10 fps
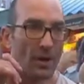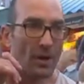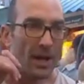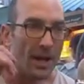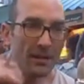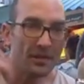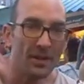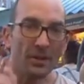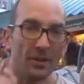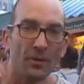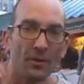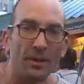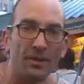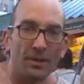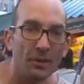Anything you
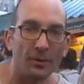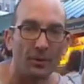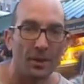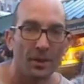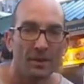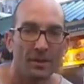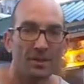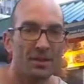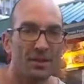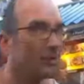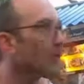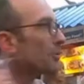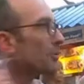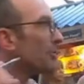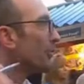can do to show
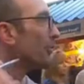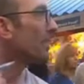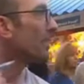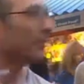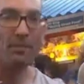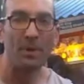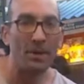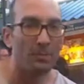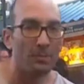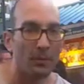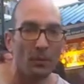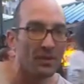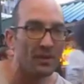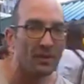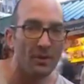local flavor, people,
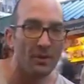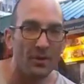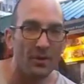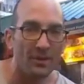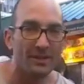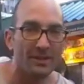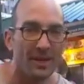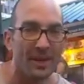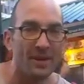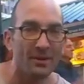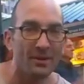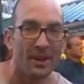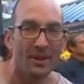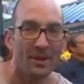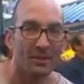what's going on in town,
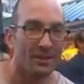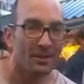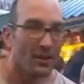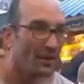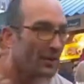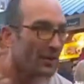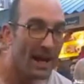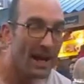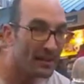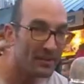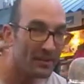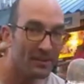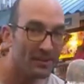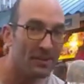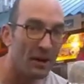that's the
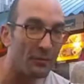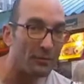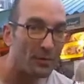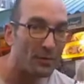stuff.